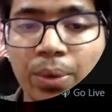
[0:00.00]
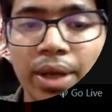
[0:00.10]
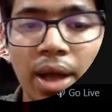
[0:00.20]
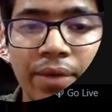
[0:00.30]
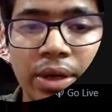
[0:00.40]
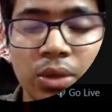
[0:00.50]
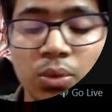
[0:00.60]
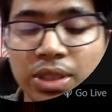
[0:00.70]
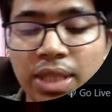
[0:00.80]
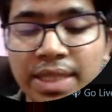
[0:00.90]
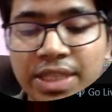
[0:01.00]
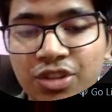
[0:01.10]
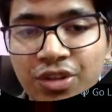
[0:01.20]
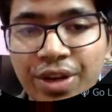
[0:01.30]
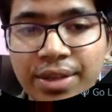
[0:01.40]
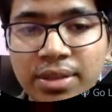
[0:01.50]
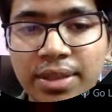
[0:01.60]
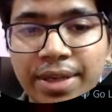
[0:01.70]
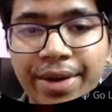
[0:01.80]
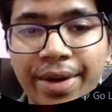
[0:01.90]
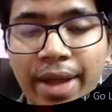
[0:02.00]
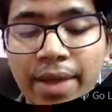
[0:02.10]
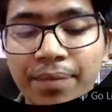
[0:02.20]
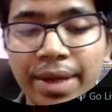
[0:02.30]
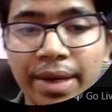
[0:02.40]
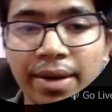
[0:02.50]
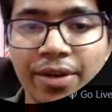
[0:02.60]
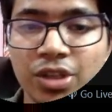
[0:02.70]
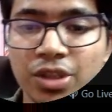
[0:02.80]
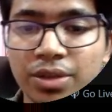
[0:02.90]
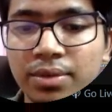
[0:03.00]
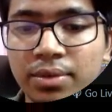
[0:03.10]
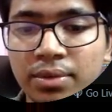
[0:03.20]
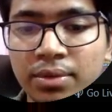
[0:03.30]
we haven't used the string data type declaration,